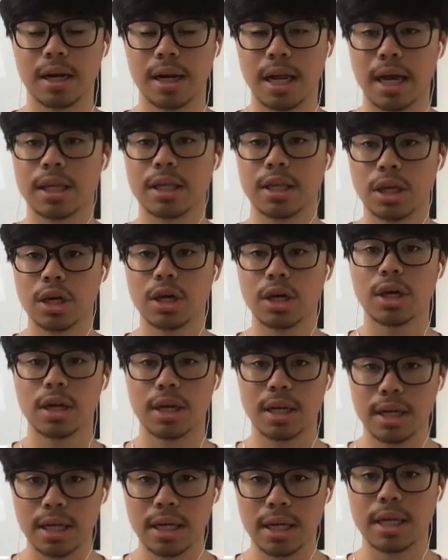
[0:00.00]
Like, you're going
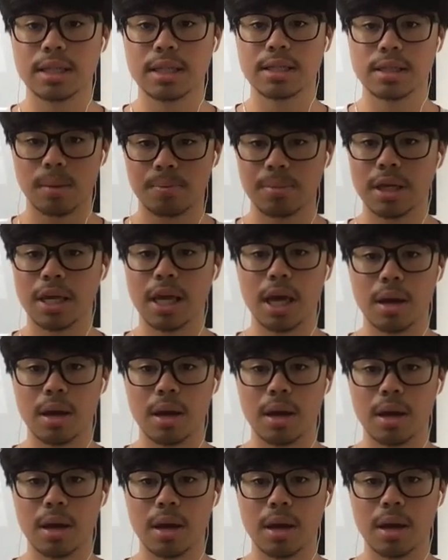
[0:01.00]
to need to be
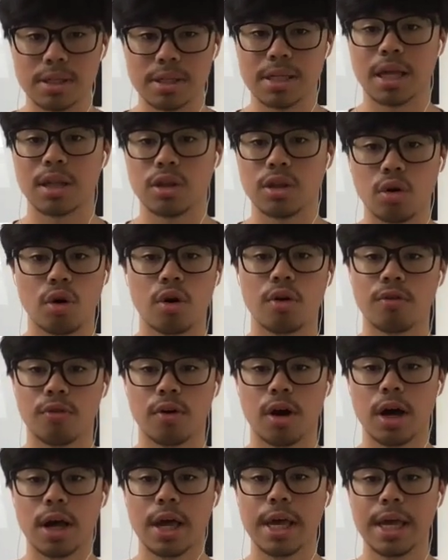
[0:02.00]
able to present your
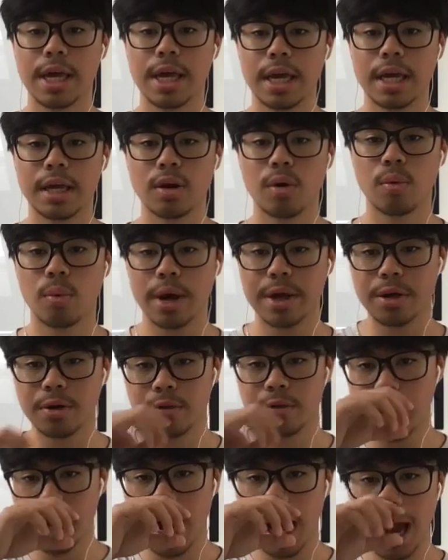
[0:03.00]
offer in a way
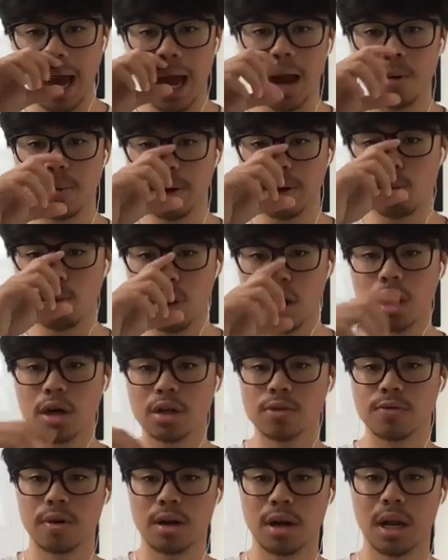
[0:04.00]
of how it
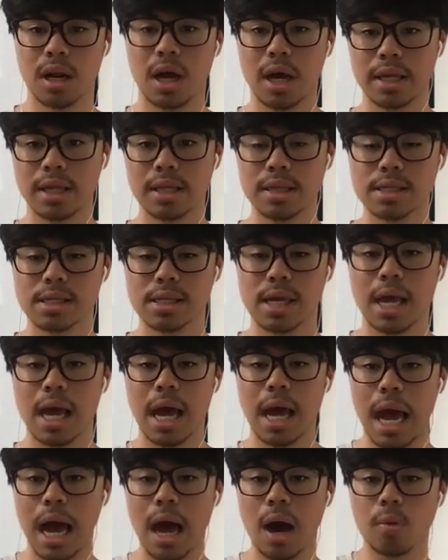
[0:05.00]
works for clients,
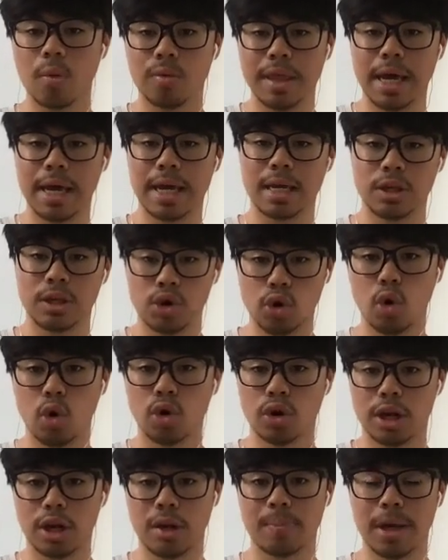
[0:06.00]
how you're
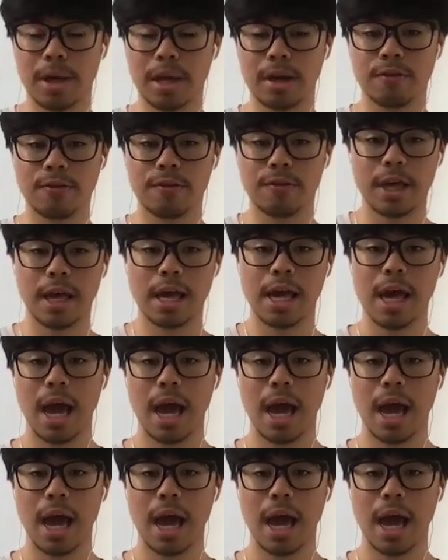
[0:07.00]
going to benefit